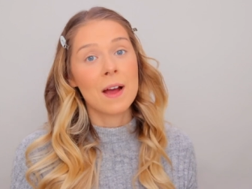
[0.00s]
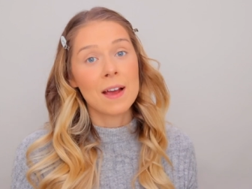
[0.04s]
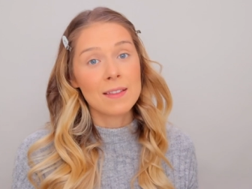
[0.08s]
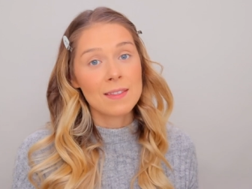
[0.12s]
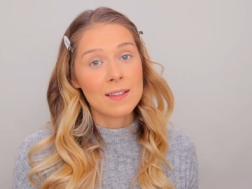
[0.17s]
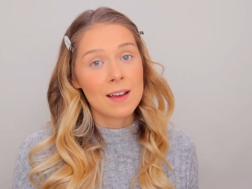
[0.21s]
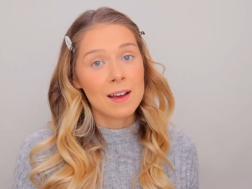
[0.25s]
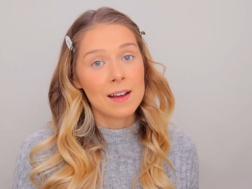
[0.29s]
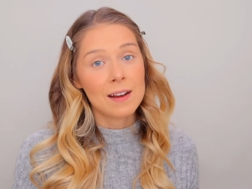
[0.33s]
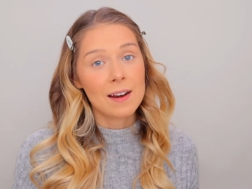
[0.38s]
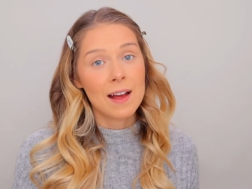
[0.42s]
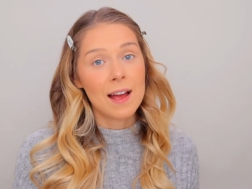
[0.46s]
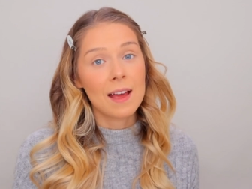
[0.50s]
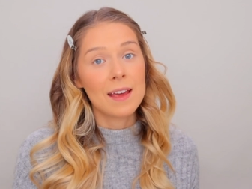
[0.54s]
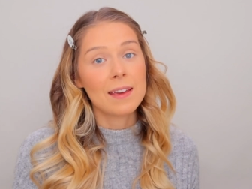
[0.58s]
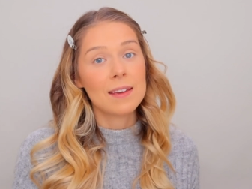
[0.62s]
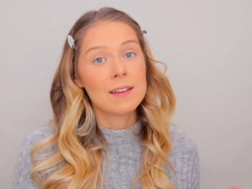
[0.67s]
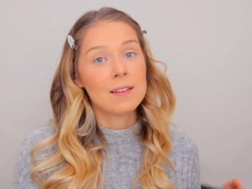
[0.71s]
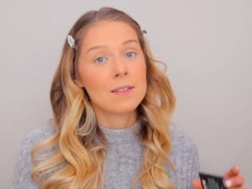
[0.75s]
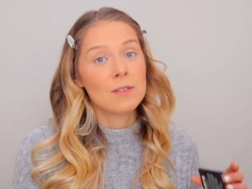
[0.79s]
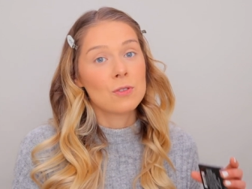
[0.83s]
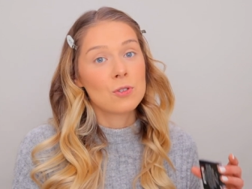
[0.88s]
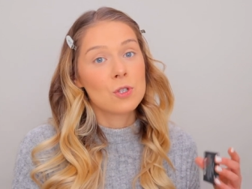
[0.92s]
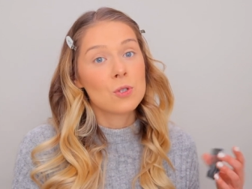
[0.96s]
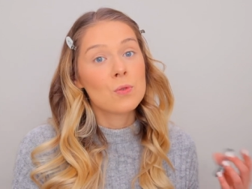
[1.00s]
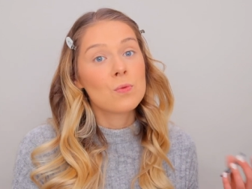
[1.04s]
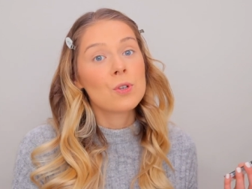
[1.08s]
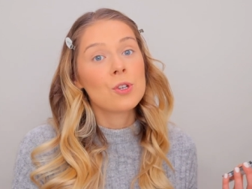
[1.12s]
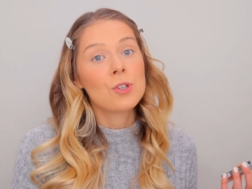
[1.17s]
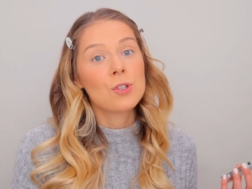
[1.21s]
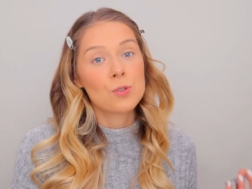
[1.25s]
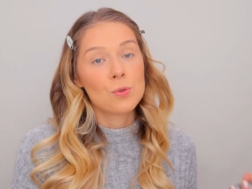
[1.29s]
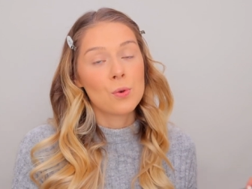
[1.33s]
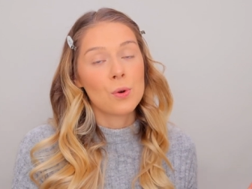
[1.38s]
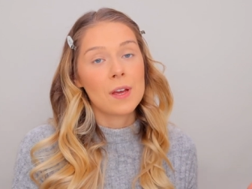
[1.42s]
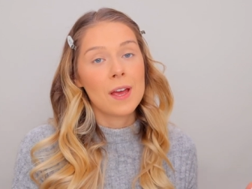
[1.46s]
mind that. I do
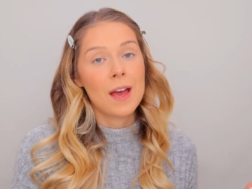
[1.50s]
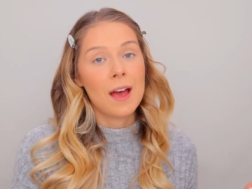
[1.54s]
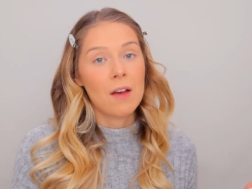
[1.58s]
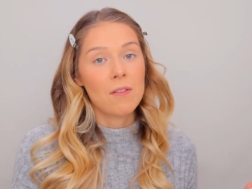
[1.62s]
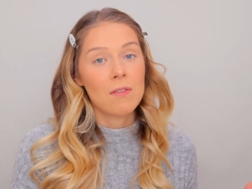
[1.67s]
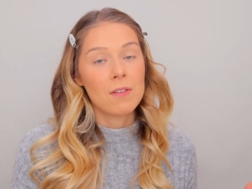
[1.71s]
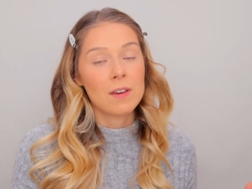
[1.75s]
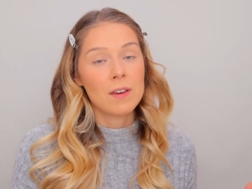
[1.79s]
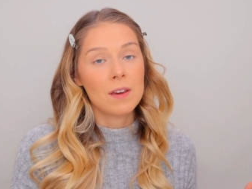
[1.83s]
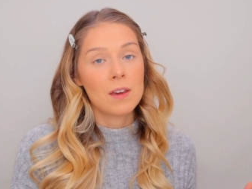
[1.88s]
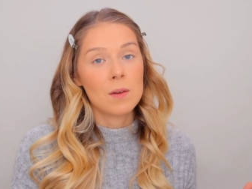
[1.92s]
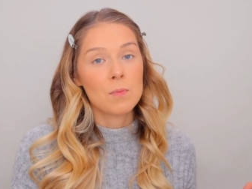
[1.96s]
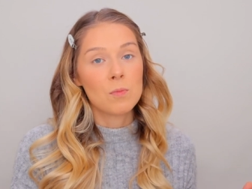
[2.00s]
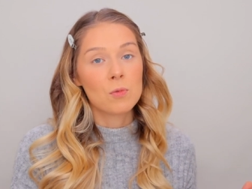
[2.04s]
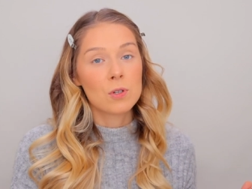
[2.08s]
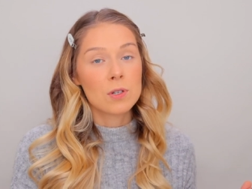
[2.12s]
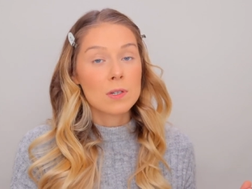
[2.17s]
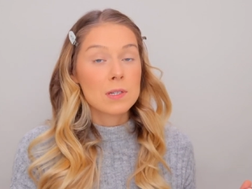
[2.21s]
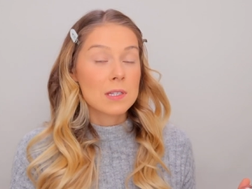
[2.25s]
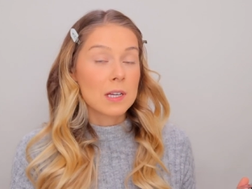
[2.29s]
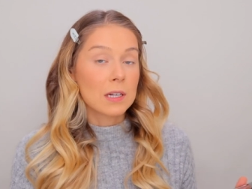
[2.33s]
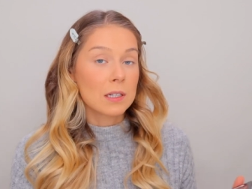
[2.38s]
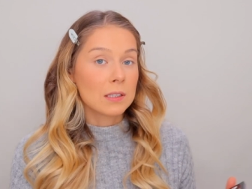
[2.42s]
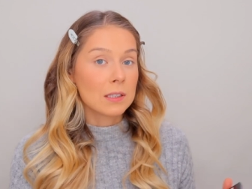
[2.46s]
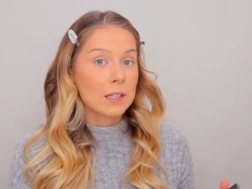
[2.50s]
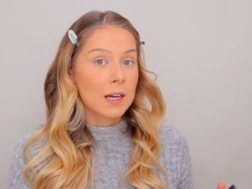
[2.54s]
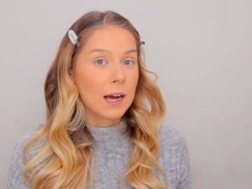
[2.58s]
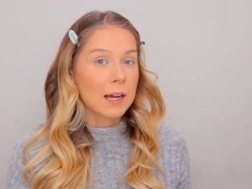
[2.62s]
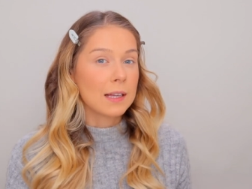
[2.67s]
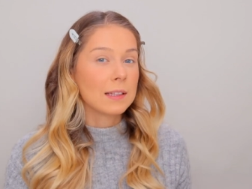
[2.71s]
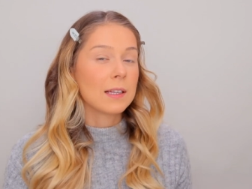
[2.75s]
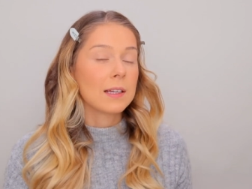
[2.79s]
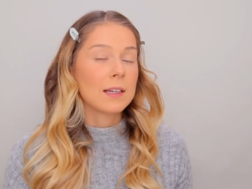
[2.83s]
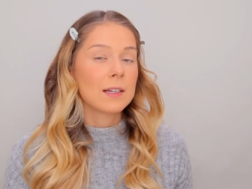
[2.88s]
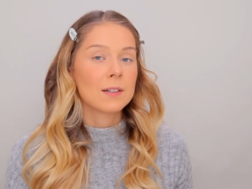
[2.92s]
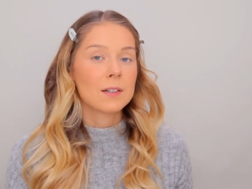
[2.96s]
enjoy having a more subtle
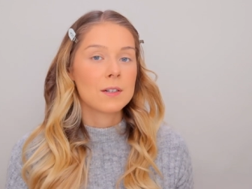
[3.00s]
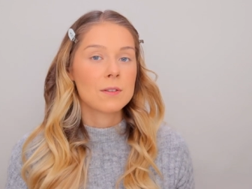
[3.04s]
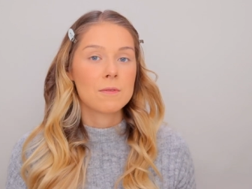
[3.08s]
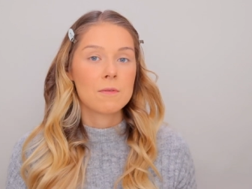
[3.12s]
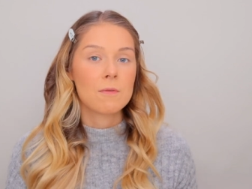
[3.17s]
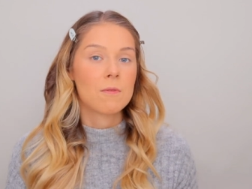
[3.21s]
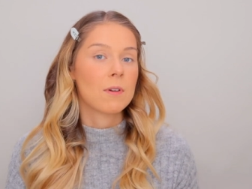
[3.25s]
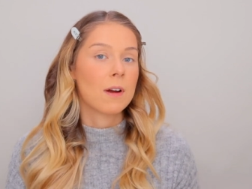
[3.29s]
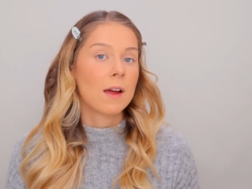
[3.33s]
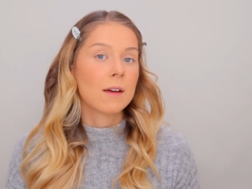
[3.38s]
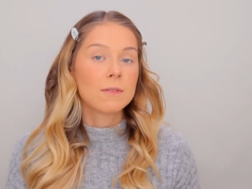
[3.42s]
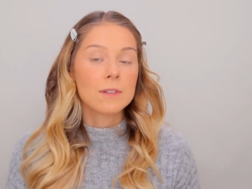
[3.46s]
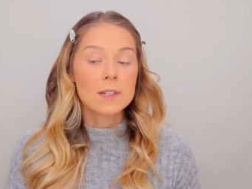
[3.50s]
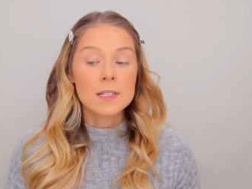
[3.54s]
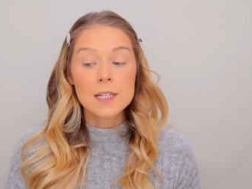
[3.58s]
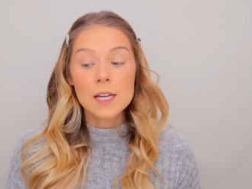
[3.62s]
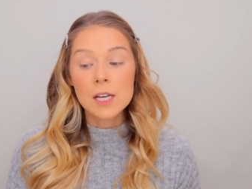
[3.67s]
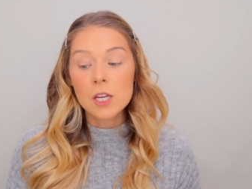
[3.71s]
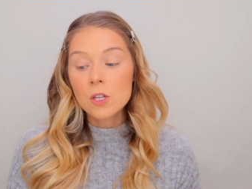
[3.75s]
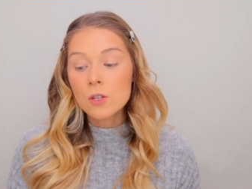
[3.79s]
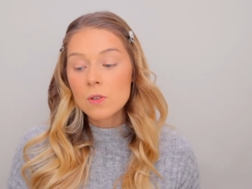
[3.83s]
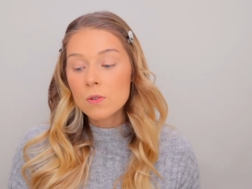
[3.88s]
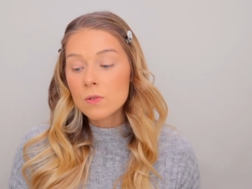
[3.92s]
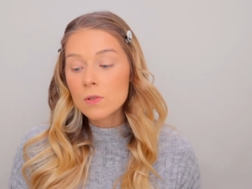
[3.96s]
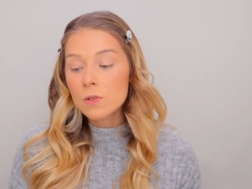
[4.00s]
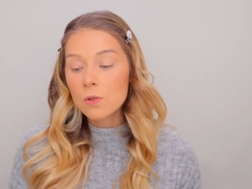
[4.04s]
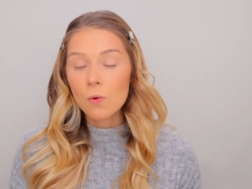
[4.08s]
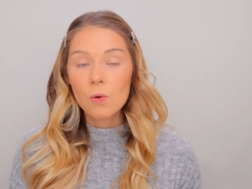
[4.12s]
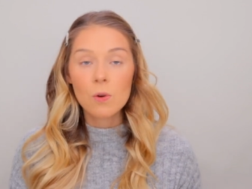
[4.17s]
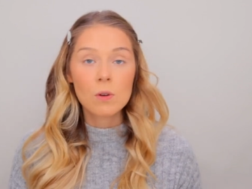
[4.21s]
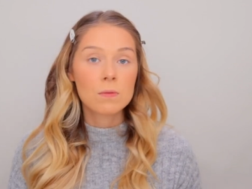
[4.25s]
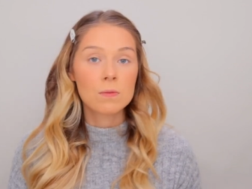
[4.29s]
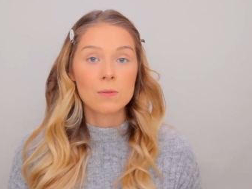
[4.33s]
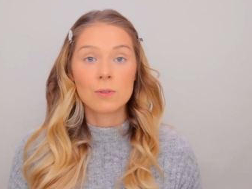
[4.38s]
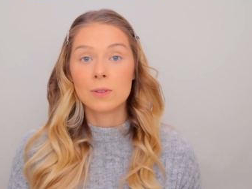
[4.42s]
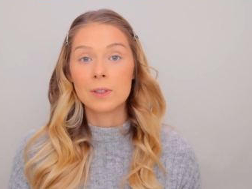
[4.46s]
highlighter for everyday use
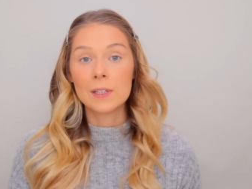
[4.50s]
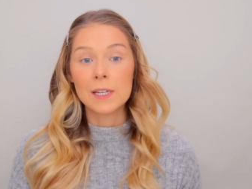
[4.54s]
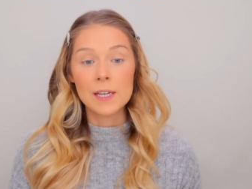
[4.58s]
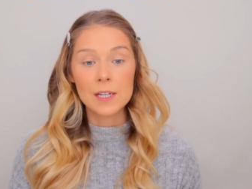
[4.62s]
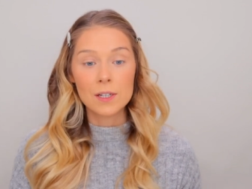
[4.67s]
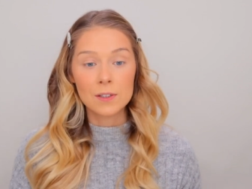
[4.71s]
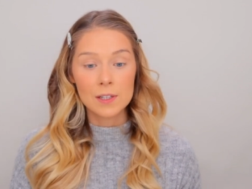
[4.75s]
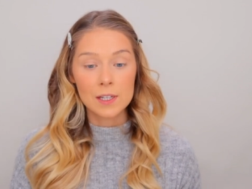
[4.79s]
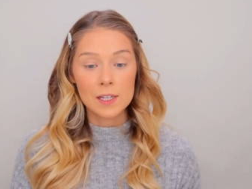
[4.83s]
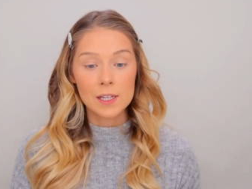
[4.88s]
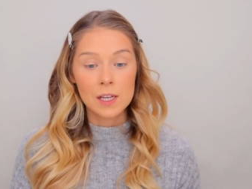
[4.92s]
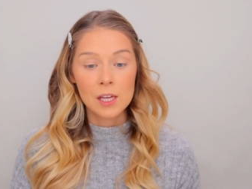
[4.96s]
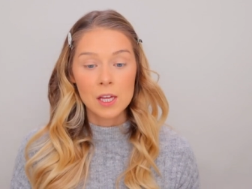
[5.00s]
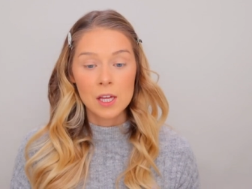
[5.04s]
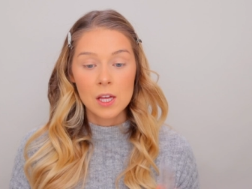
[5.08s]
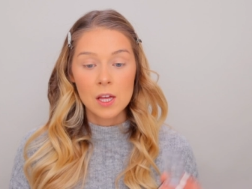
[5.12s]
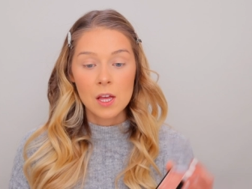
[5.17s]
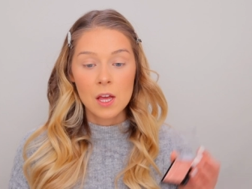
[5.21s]
or for layering.